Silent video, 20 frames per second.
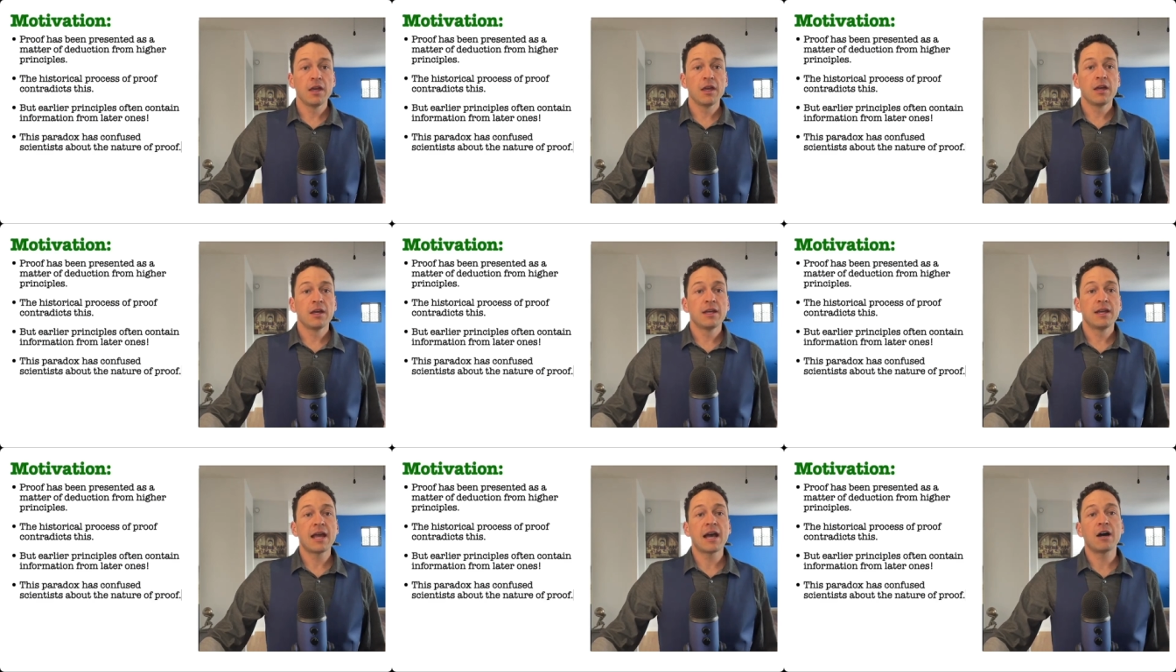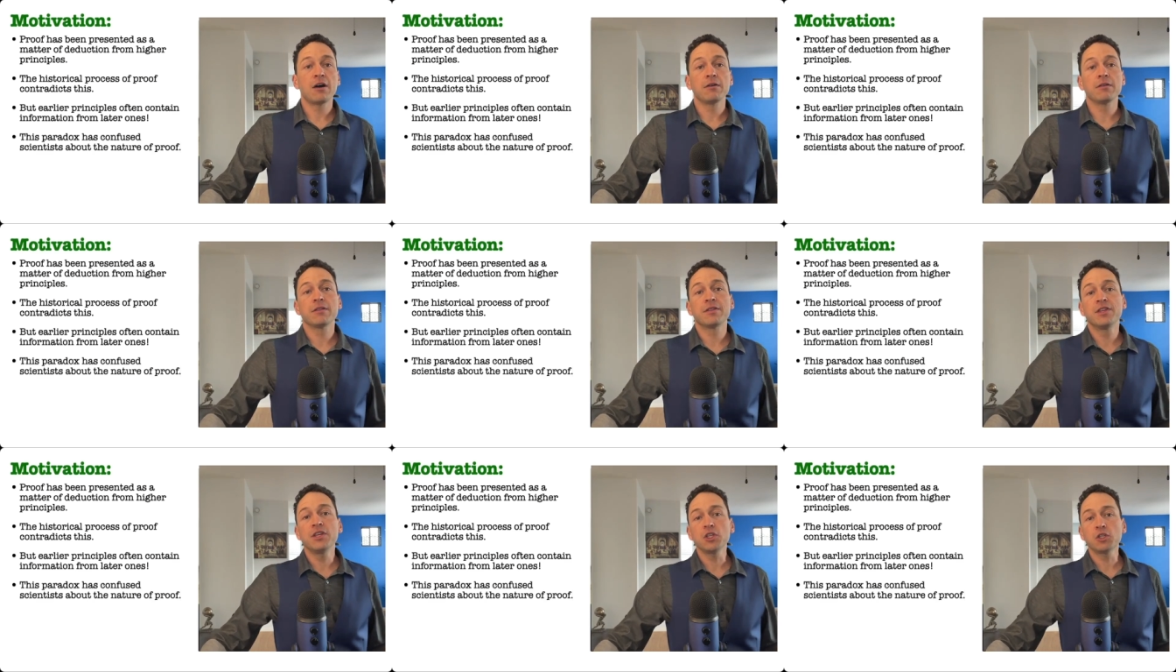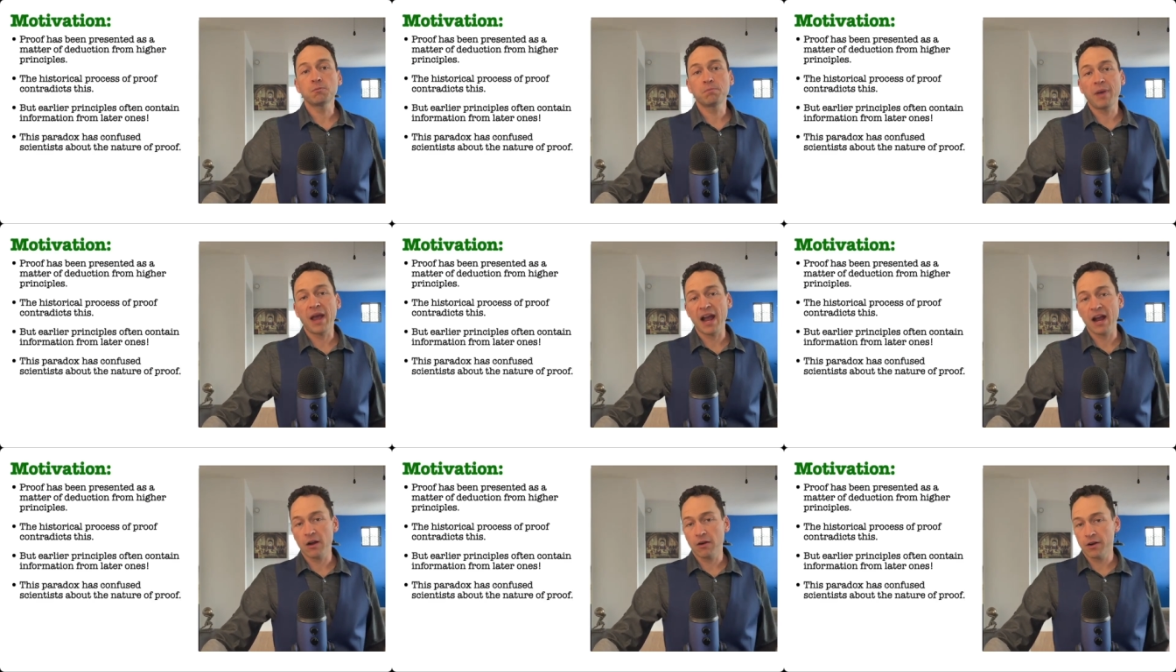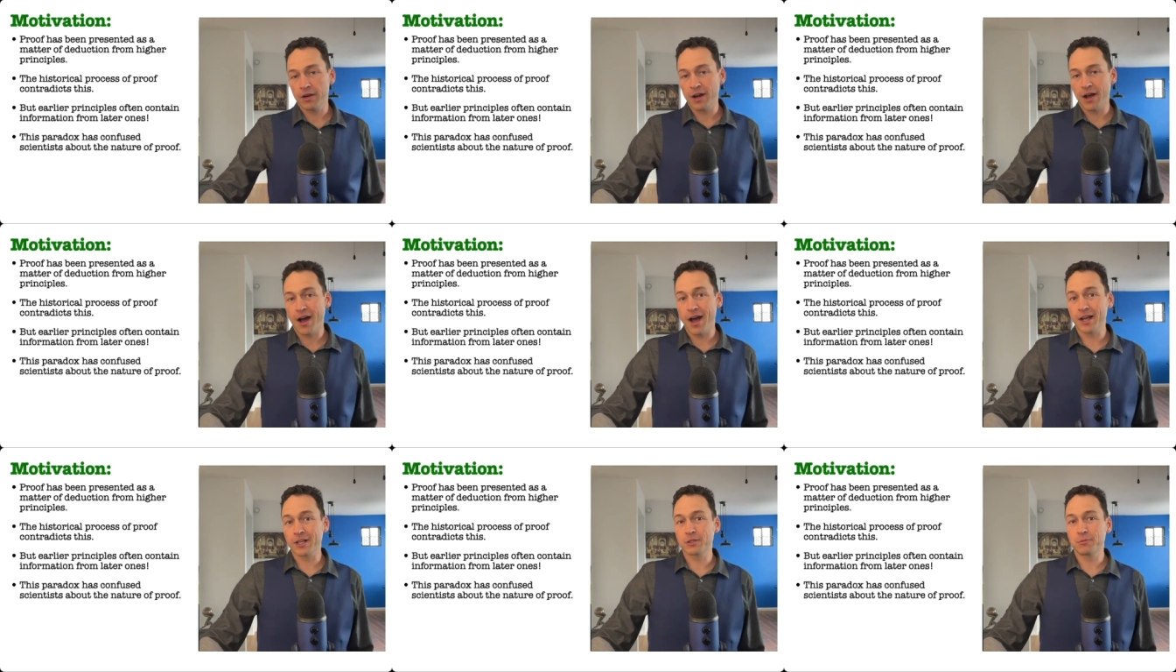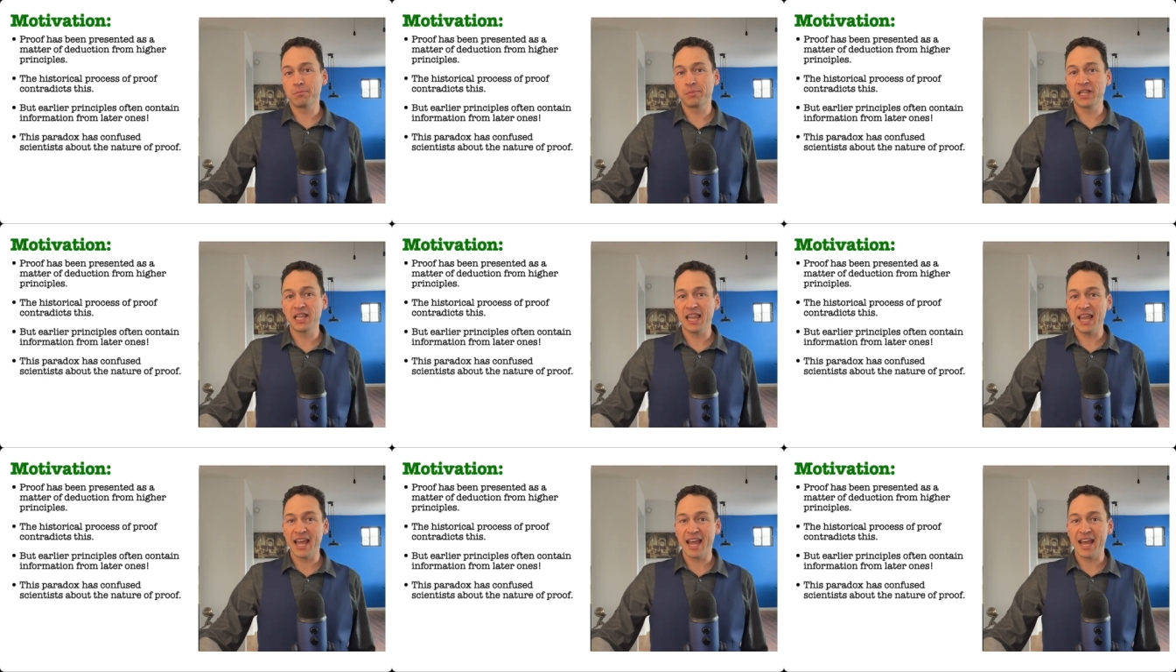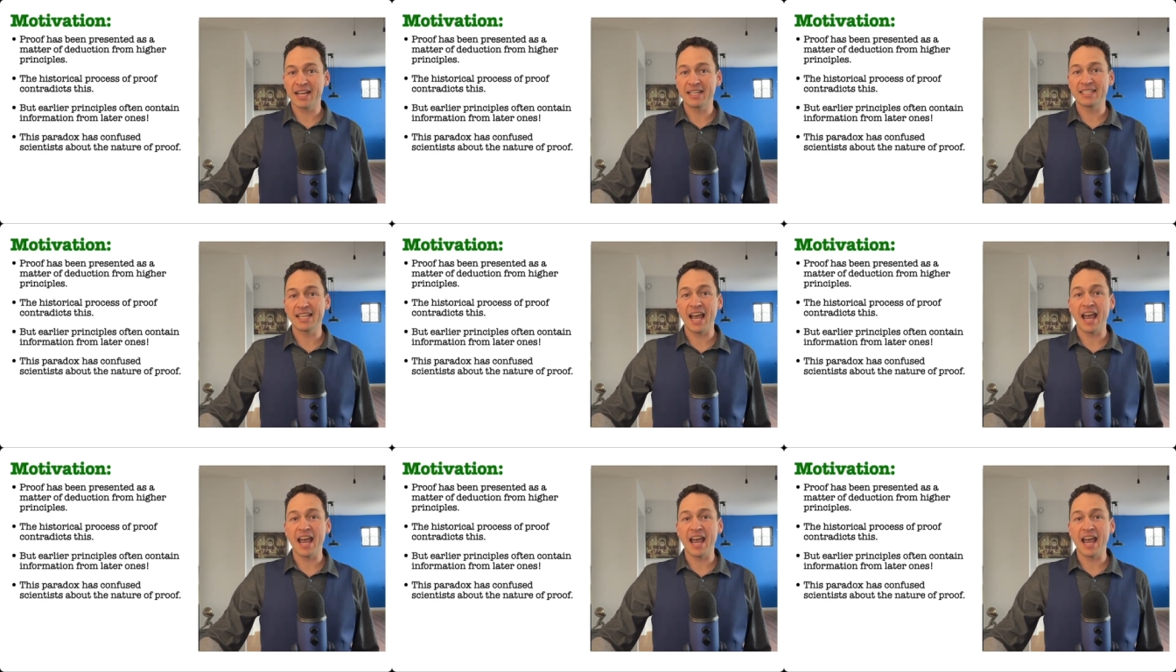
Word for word: Now, this paradox plagues